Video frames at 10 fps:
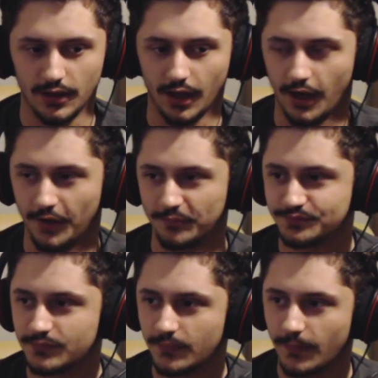Um,
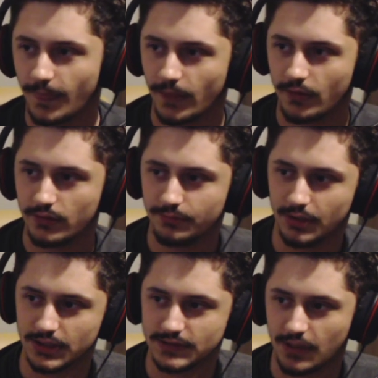
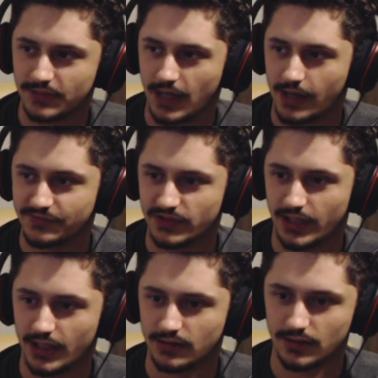but sometimes
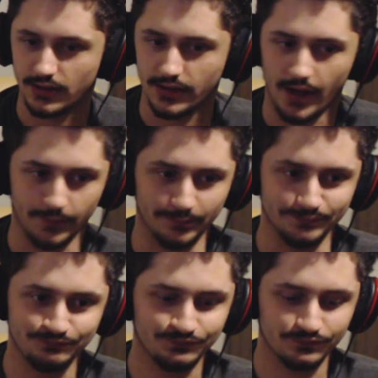it, it um
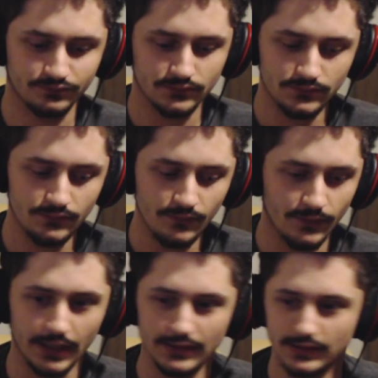
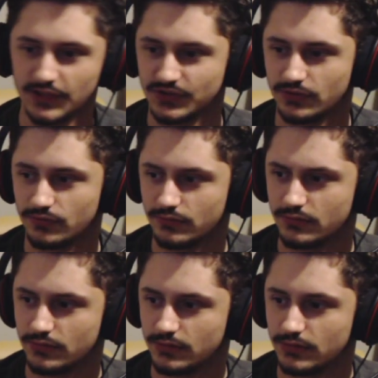it doesn't
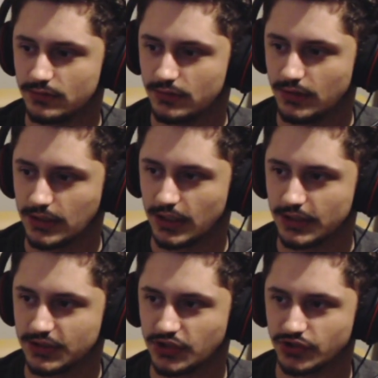it,
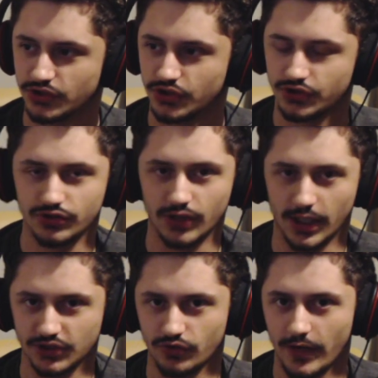it doesn't just
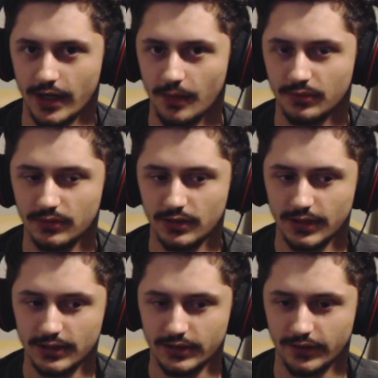like straight up
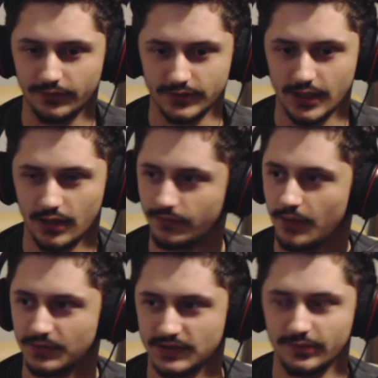terrify
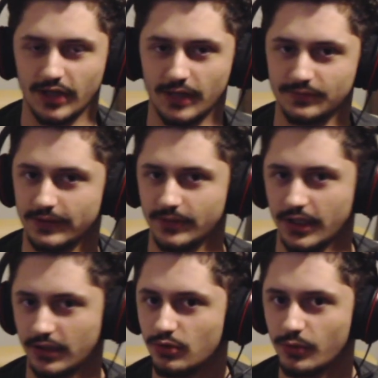me. Sometimes I'm
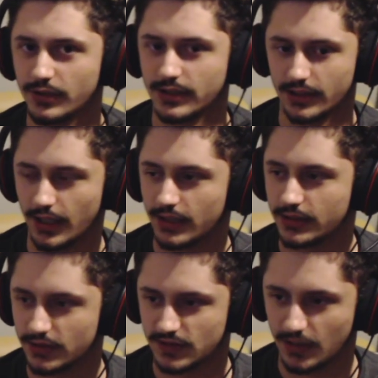like cool with it, and
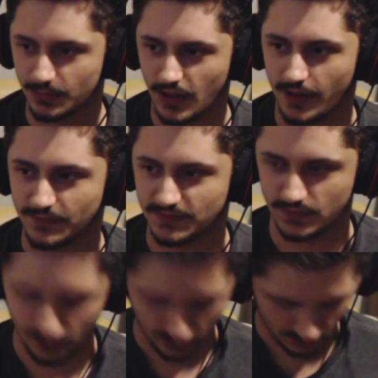then sometimes
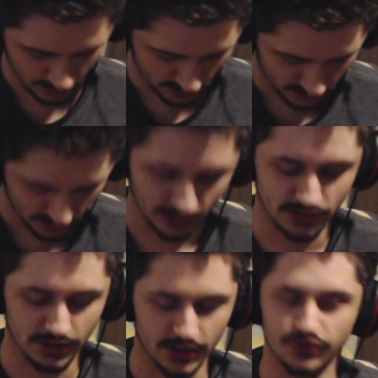it
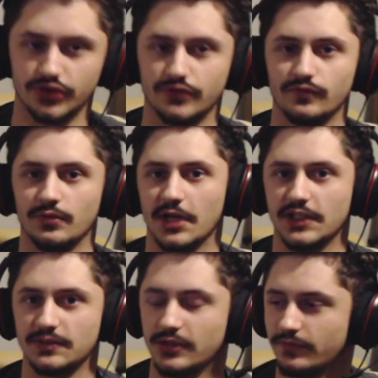it just
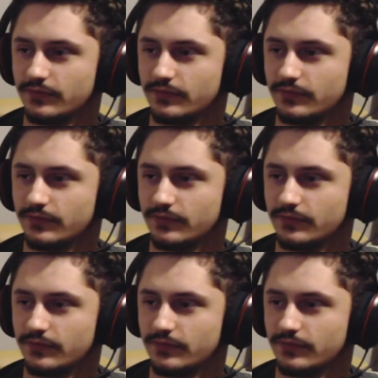reminds me of